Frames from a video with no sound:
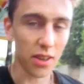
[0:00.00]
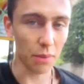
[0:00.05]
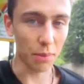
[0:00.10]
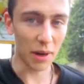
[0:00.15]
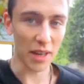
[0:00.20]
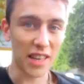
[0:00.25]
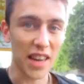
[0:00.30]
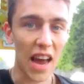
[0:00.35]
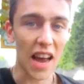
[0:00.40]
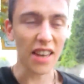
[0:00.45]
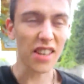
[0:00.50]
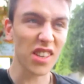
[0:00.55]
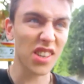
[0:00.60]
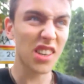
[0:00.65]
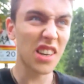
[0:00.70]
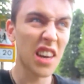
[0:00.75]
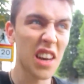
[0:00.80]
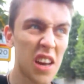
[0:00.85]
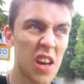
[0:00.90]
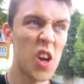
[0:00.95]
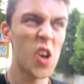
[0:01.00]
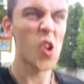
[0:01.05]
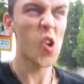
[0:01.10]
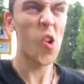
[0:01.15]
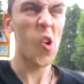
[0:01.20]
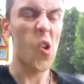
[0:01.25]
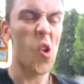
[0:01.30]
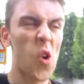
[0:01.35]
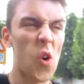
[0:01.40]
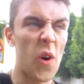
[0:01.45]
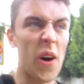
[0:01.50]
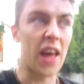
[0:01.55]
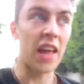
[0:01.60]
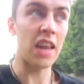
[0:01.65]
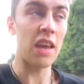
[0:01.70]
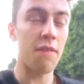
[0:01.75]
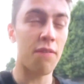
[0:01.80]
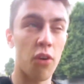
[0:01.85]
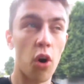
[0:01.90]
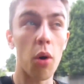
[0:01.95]
on my desk, or
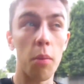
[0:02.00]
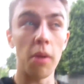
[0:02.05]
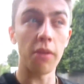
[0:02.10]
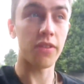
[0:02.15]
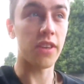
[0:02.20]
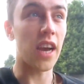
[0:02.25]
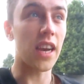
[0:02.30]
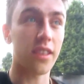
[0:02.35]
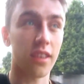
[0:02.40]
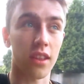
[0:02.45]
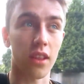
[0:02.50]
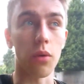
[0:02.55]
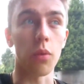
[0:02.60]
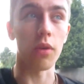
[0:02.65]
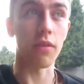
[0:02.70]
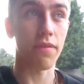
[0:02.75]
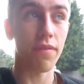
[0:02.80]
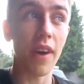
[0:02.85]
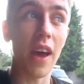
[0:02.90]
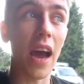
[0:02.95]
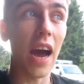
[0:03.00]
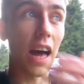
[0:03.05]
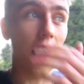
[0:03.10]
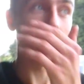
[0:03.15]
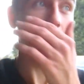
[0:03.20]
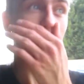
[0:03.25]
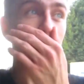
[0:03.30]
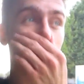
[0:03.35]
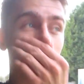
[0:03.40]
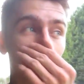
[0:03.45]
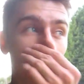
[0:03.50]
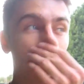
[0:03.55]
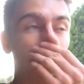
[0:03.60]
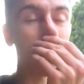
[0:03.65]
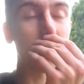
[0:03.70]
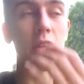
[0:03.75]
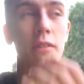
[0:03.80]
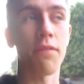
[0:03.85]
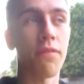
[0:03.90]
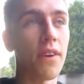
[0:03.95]
any form of desk that would fit Atlas,
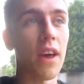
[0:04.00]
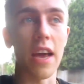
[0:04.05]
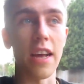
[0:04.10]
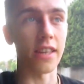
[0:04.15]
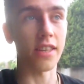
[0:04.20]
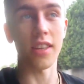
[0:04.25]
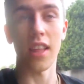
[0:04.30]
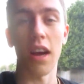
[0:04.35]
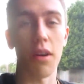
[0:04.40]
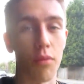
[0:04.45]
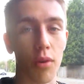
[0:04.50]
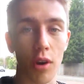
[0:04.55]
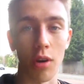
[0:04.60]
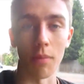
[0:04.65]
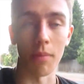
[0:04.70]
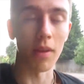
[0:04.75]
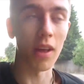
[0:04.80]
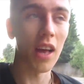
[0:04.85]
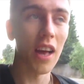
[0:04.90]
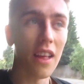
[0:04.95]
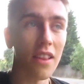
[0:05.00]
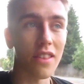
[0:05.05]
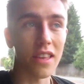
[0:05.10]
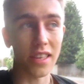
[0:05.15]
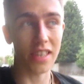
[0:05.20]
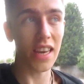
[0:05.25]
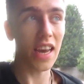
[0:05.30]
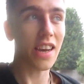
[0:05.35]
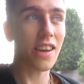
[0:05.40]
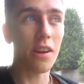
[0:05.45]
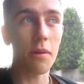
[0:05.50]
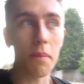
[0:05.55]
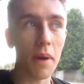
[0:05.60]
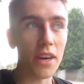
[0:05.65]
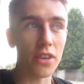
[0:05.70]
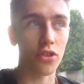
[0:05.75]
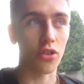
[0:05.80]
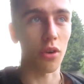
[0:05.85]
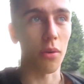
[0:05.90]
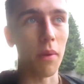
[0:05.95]
wouldn't fit into that room. The second
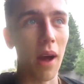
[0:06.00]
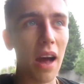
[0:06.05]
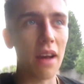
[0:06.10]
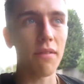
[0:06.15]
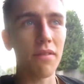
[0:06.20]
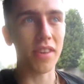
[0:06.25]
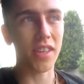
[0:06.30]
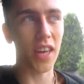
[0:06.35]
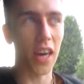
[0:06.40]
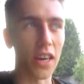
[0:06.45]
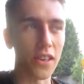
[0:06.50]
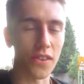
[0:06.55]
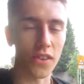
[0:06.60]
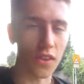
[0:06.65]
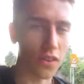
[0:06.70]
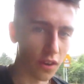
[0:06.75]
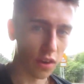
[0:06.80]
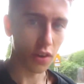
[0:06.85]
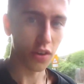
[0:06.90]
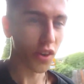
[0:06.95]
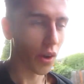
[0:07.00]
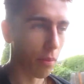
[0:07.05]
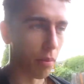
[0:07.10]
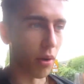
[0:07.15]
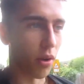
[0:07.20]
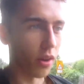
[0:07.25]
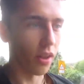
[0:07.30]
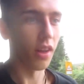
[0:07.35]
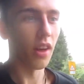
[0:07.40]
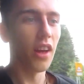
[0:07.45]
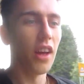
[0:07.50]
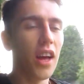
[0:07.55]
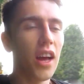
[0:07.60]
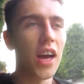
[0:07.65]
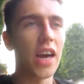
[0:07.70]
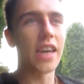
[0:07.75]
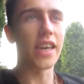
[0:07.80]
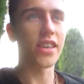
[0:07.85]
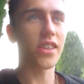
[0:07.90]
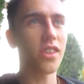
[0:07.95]
bedroom, advertised as a double,
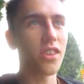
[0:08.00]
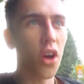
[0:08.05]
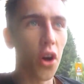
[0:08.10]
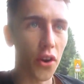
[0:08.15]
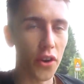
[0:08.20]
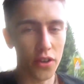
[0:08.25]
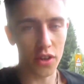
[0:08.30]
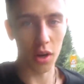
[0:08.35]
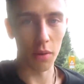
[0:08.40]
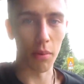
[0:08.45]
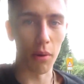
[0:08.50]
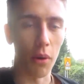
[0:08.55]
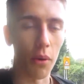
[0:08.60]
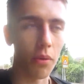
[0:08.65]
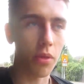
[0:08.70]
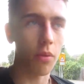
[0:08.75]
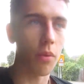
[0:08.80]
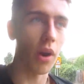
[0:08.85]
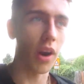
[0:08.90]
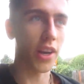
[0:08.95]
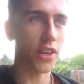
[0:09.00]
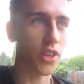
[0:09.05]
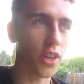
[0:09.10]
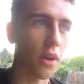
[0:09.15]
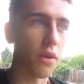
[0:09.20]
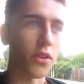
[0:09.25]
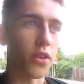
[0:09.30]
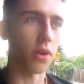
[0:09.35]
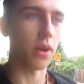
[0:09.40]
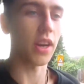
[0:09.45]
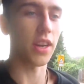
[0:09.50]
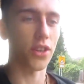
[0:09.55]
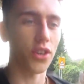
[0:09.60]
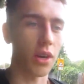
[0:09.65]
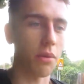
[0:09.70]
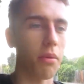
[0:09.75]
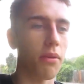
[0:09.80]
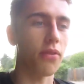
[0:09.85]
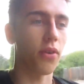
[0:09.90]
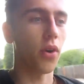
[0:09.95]
is not a double. The one I showed you
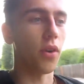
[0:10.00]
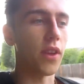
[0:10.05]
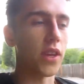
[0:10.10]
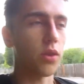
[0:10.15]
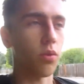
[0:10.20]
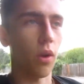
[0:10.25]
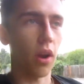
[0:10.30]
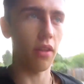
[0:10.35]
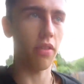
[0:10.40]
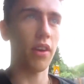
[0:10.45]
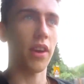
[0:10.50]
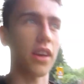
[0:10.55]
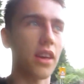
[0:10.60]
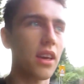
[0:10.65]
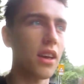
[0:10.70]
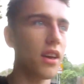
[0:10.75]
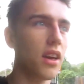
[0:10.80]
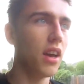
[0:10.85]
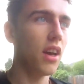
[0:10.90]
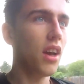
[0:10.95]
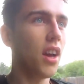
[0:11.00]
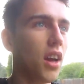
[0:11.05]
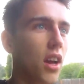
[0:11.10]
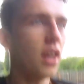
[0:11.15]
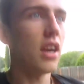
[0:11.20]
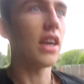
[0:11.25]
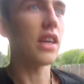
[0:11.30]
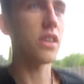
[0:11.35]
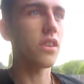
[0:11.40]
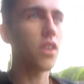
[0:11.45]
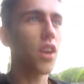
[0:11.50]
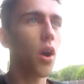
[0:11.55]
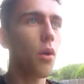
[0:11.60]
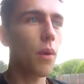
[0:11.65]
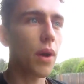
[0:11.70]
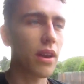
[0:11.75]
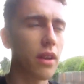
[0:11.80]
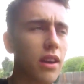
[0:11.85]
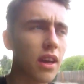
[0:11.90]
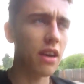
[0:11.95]
literally before this one, I think, is
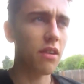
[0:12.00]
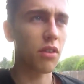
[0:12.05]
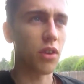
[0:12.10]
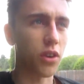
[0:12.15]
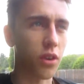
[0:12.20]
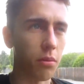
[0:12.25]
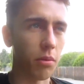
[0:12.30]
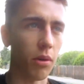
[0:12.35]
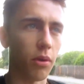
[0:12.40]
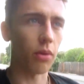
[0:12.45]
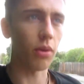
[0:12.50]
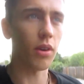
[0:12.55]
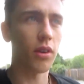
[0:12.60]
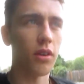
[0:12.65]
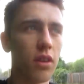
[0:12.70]
nowhere near a double.